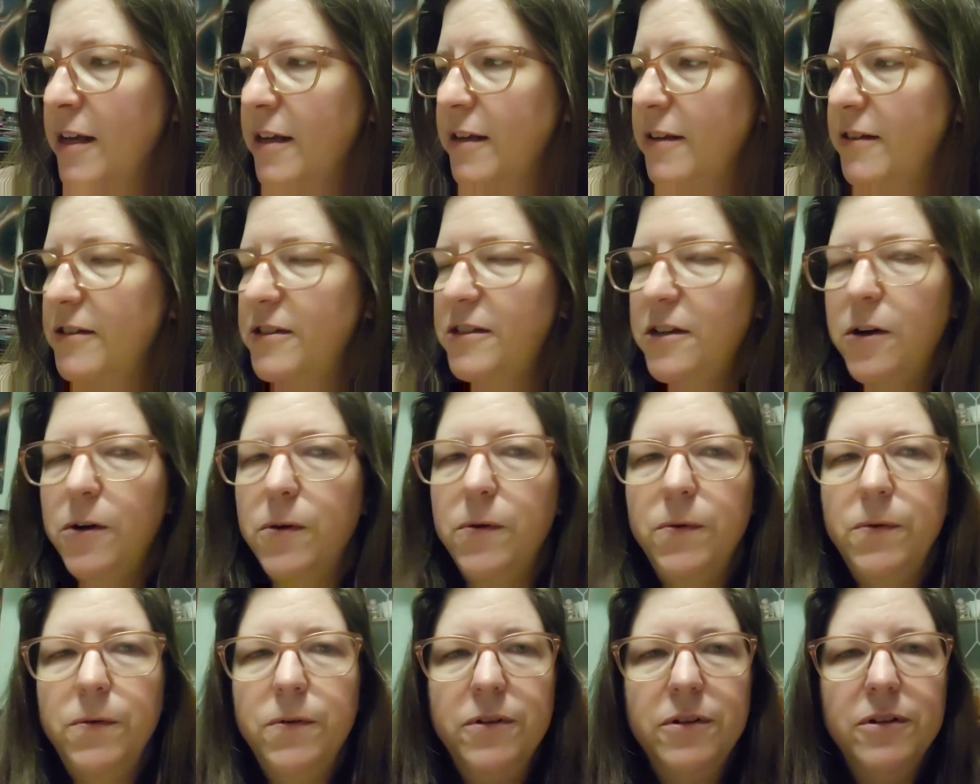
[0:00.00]

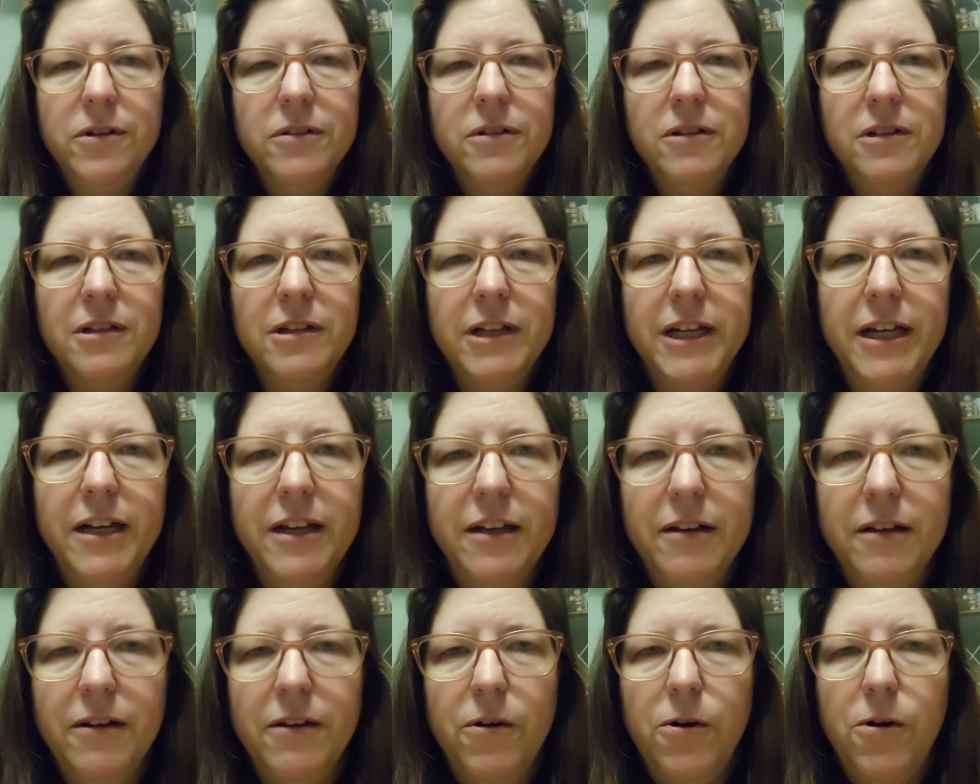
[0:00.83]
So, like
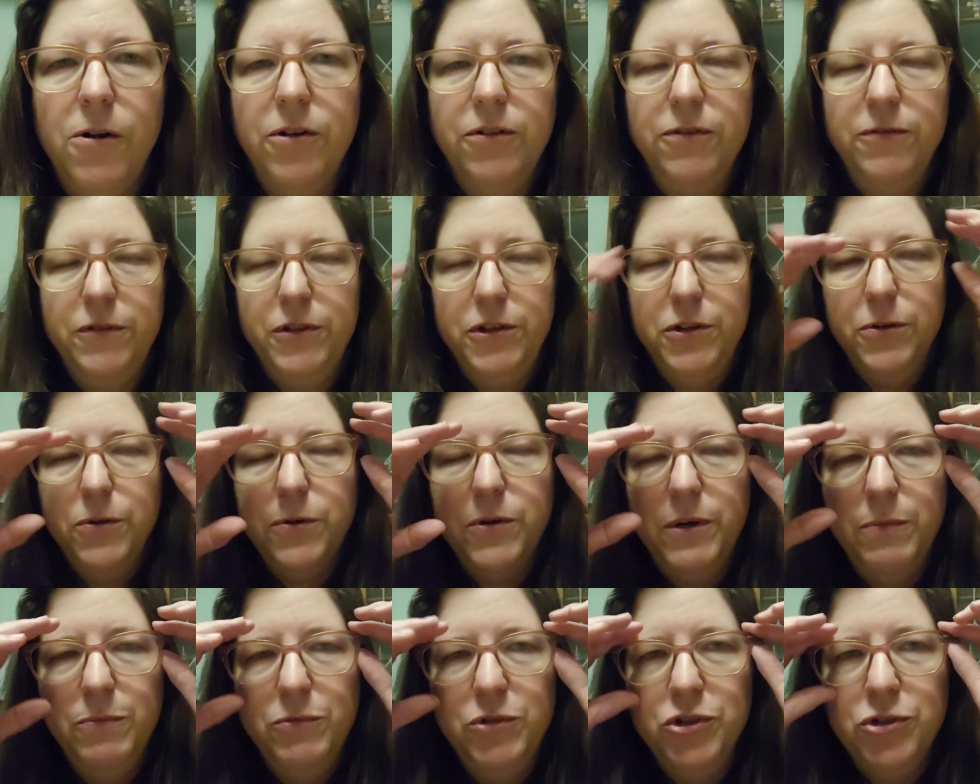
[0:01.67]
all of you,
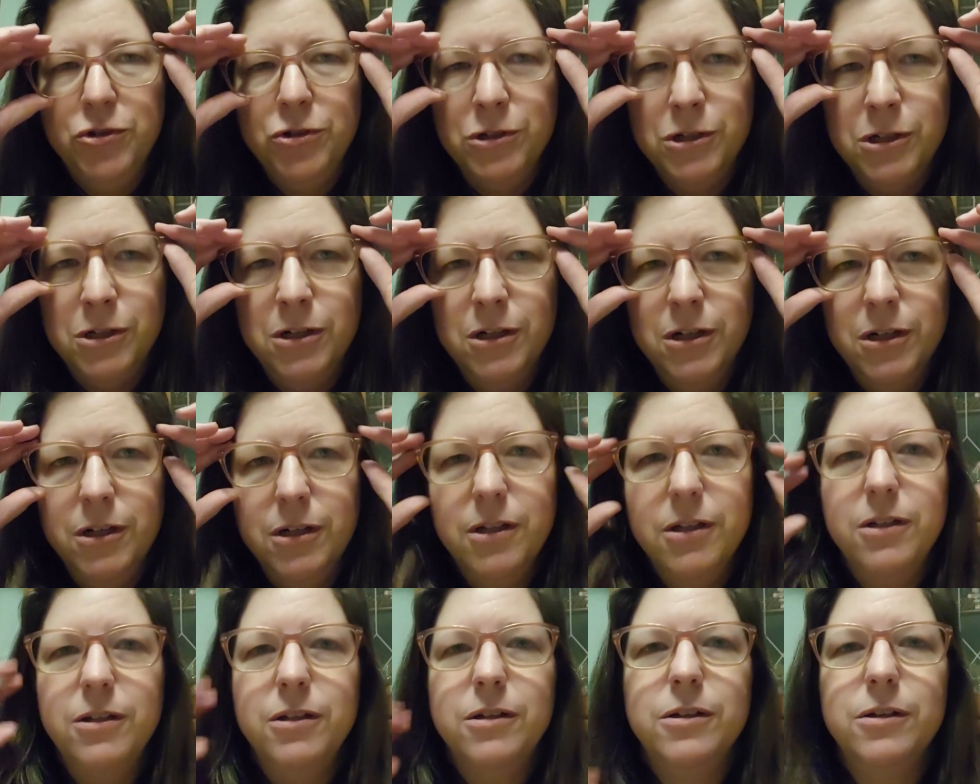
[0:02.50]
I'm sure
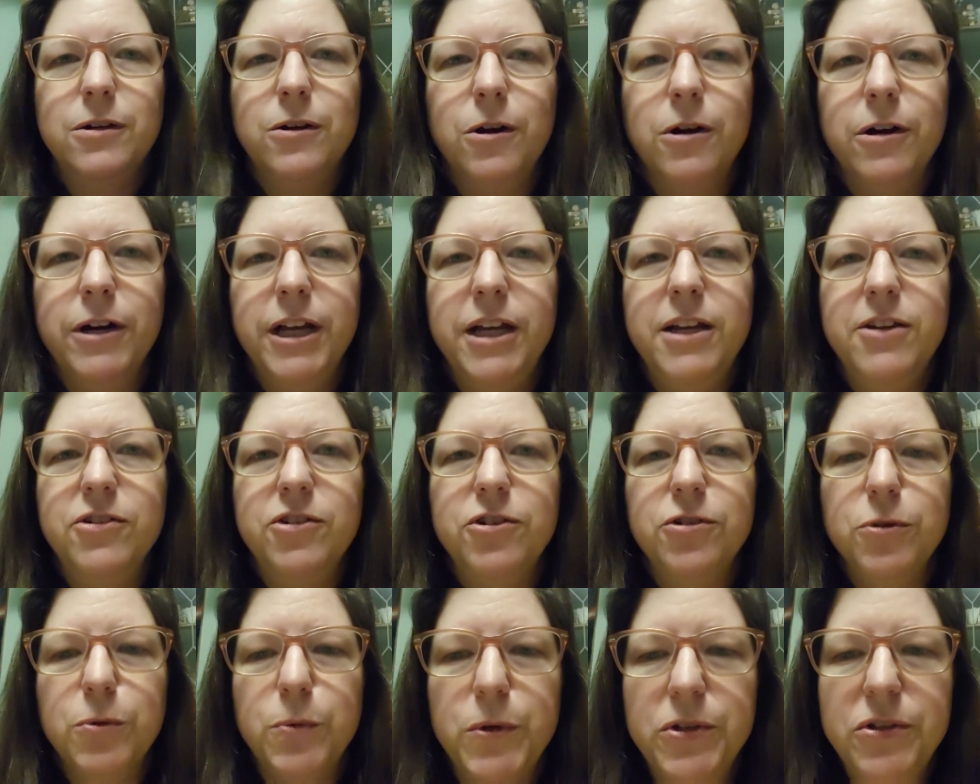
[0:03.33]
our
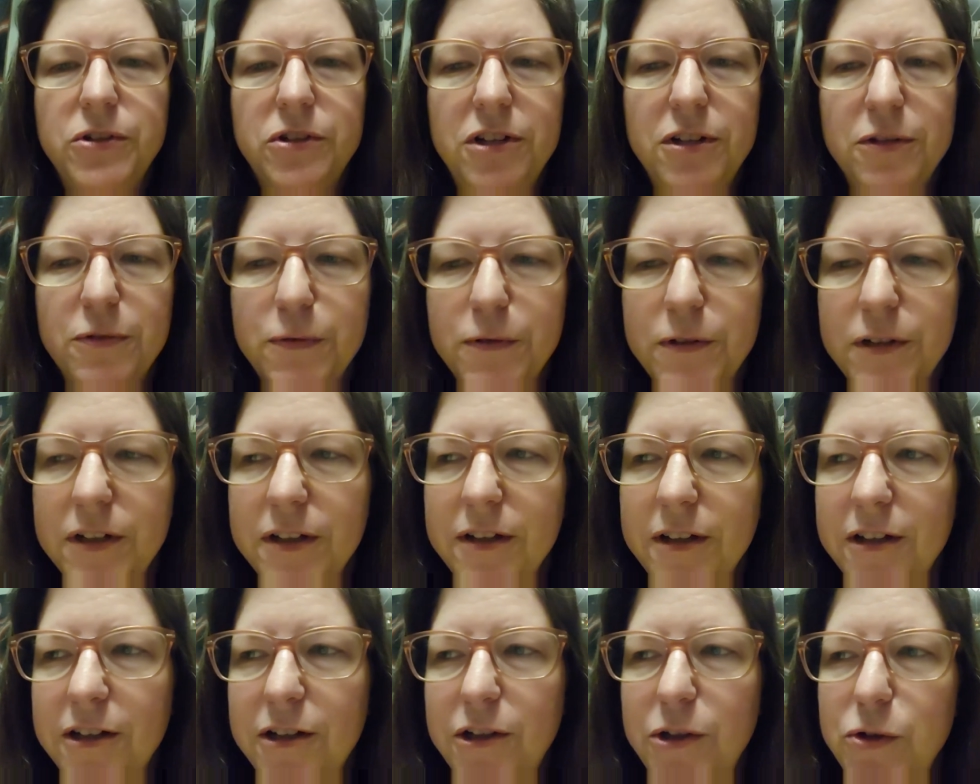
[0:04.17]
Easter was
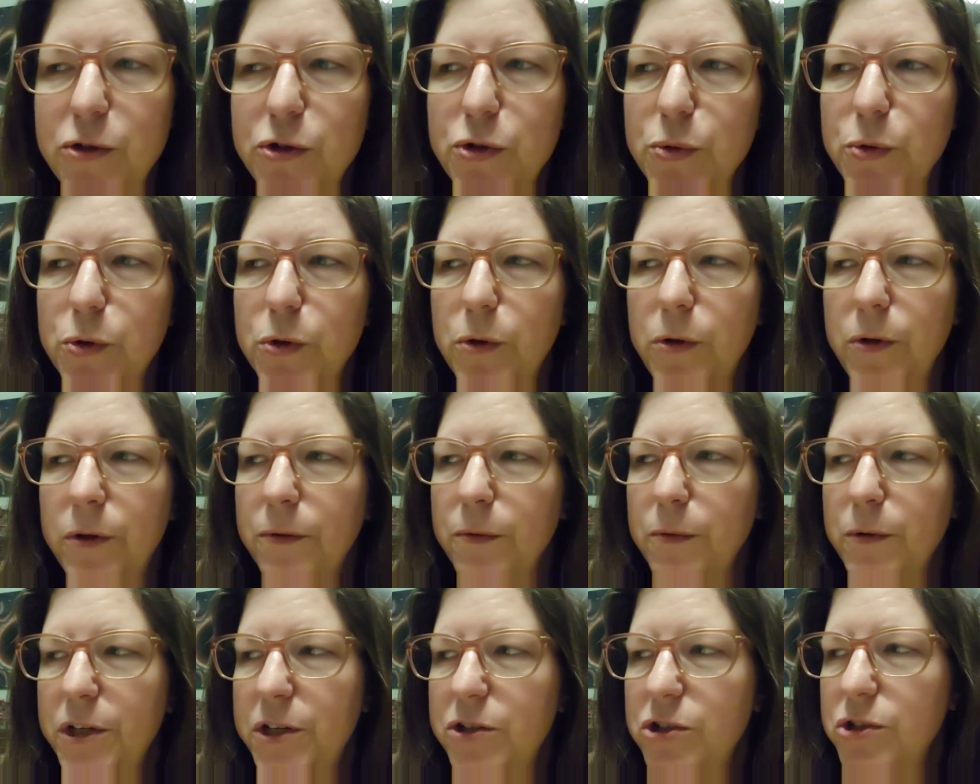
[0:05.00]
different than usual.
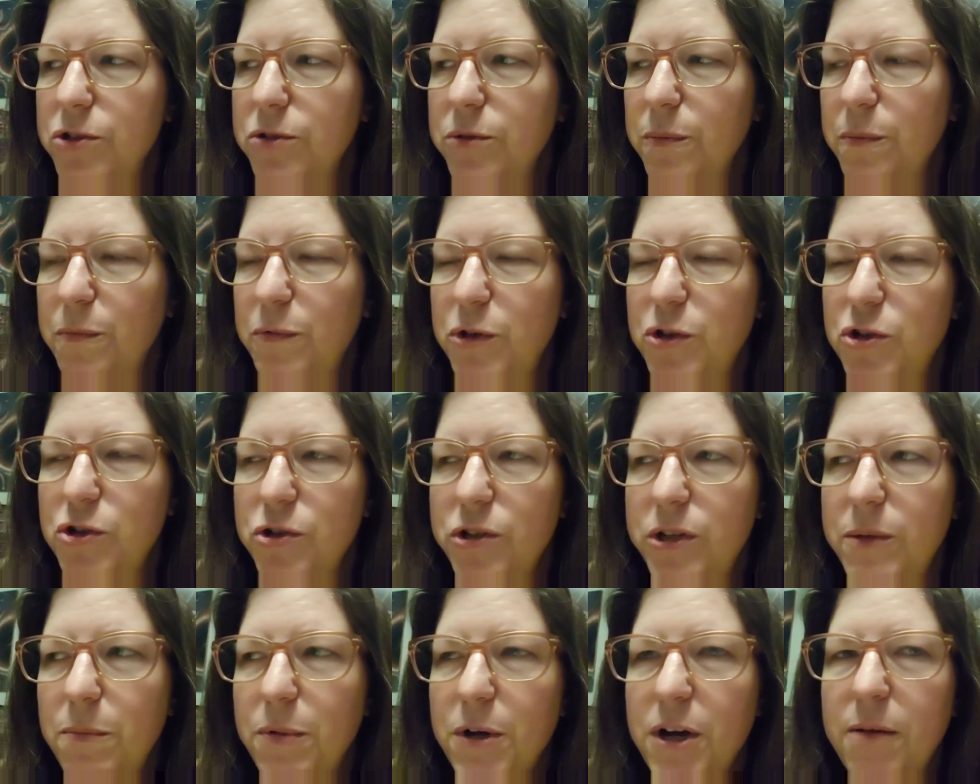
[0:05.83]
We
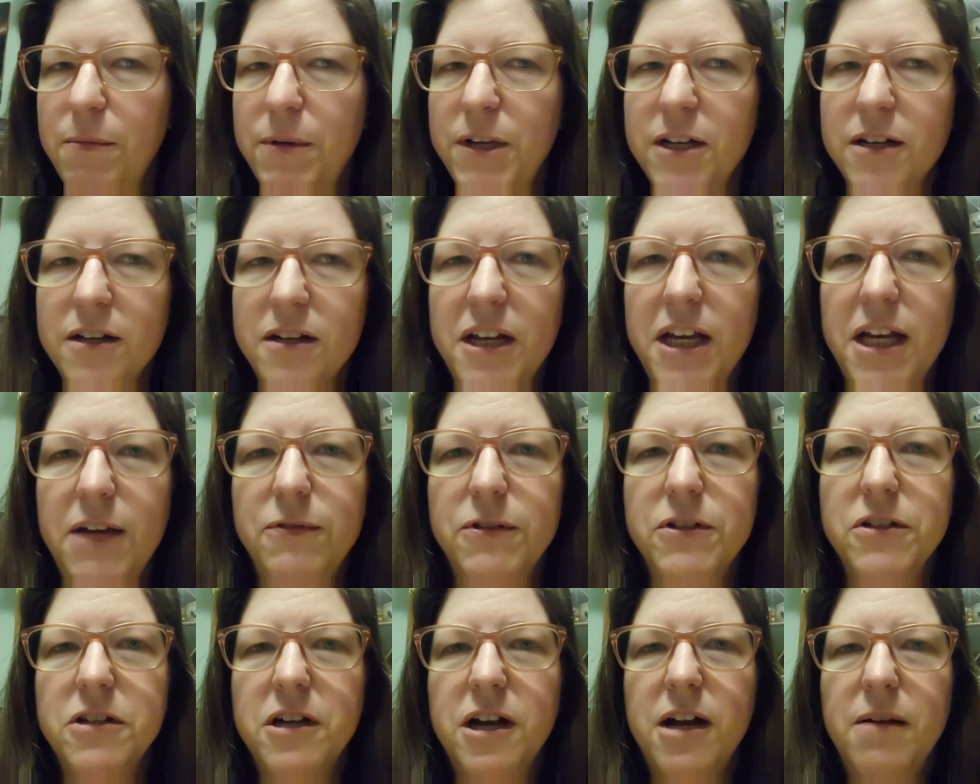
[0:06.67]
usually Bobby and Dave
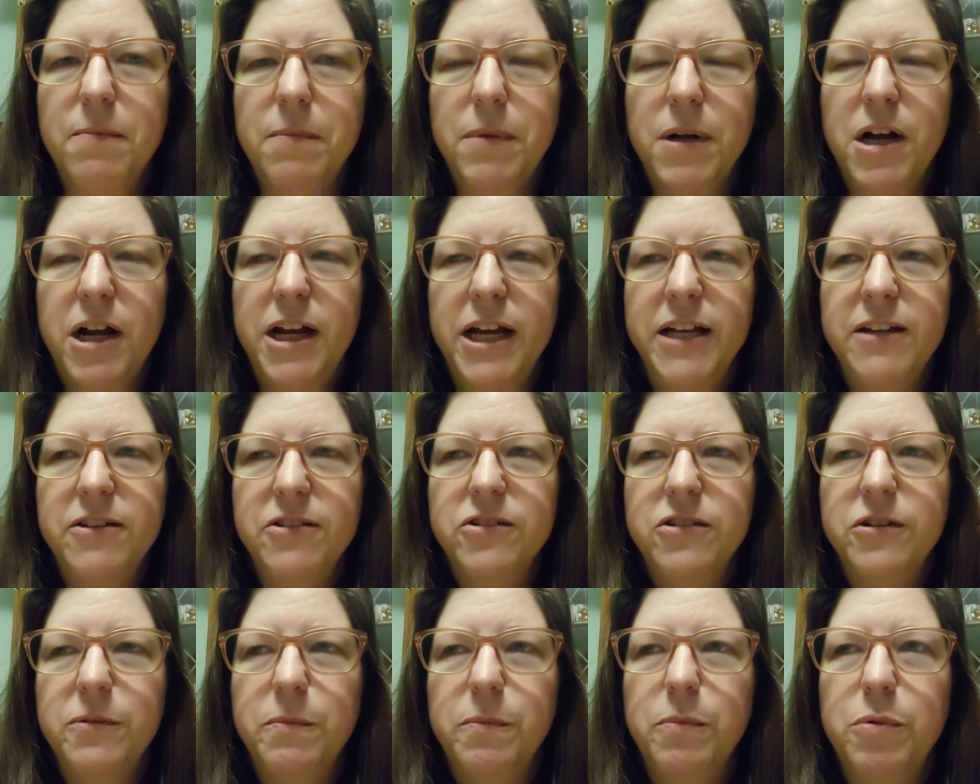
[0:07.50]
stop by at
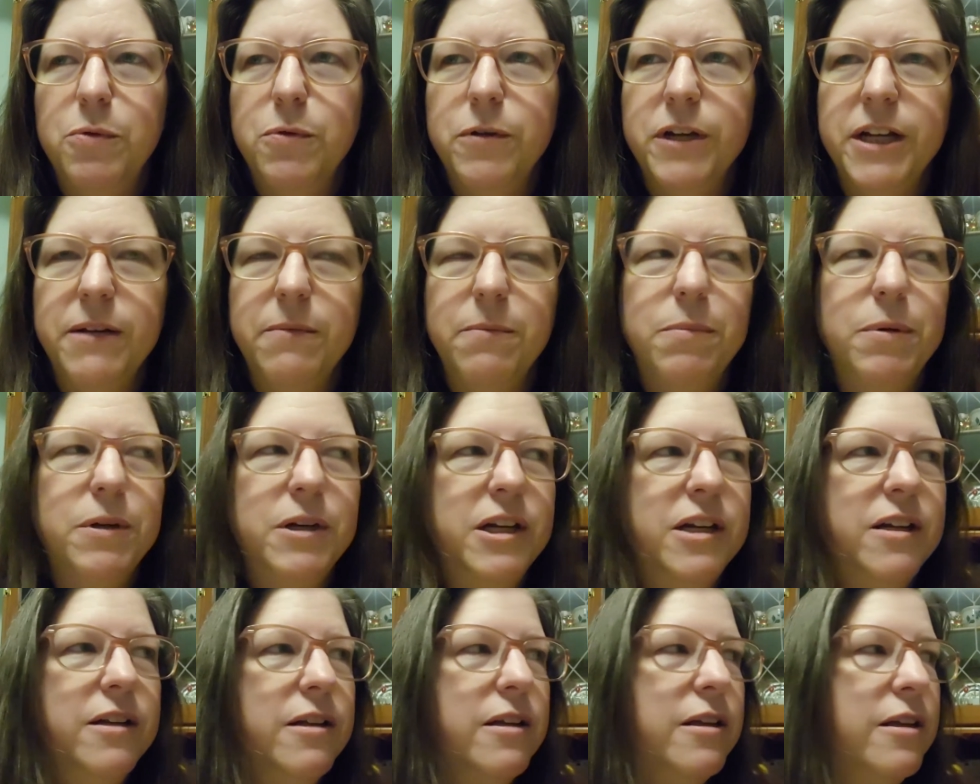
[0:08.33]
some point,
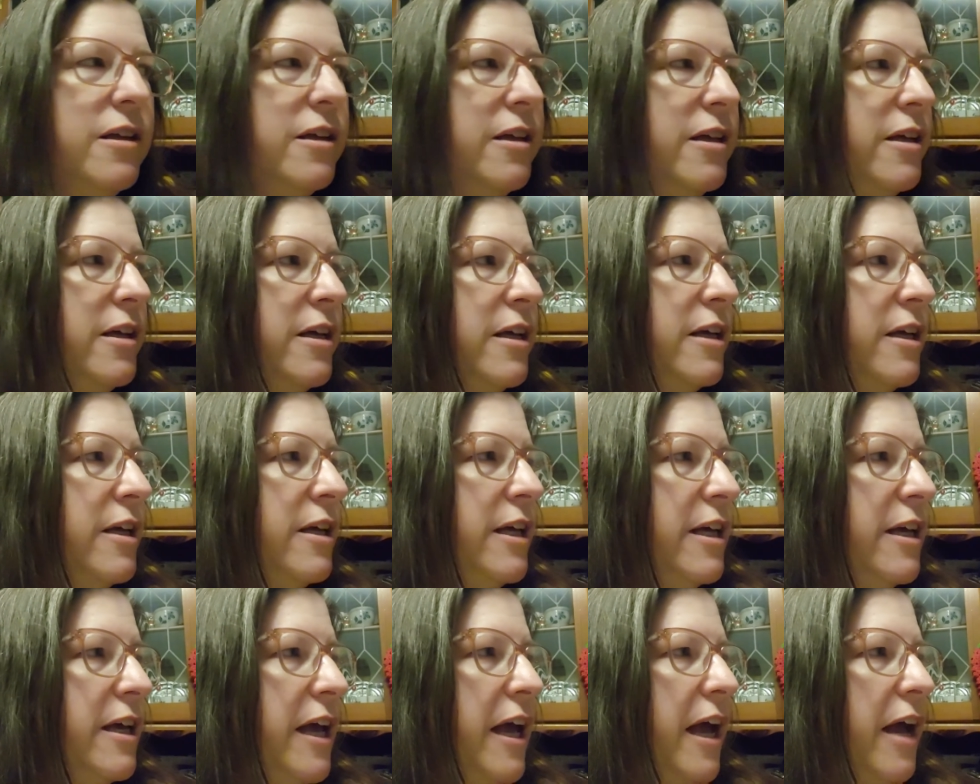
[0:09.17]
but
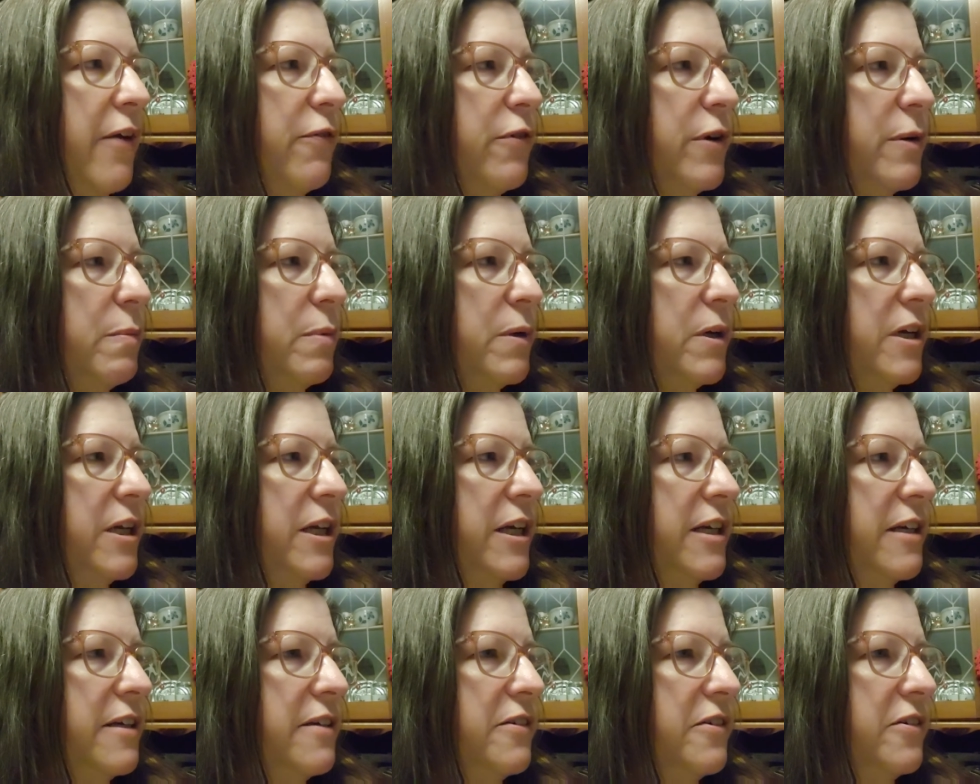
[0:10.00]

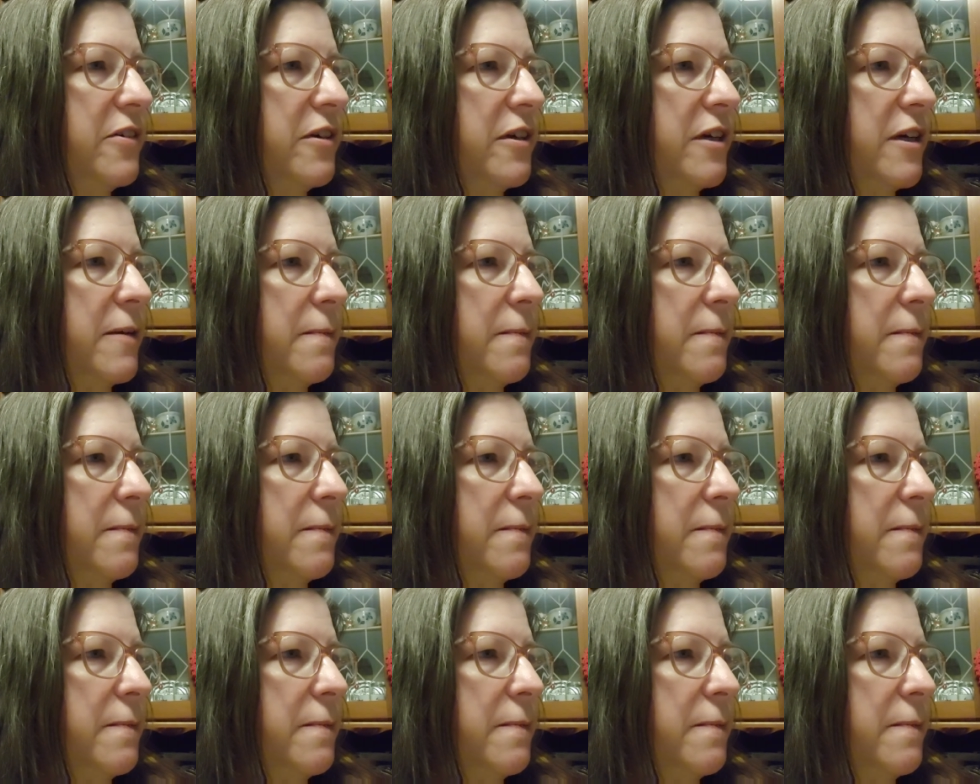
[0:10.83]
everybody is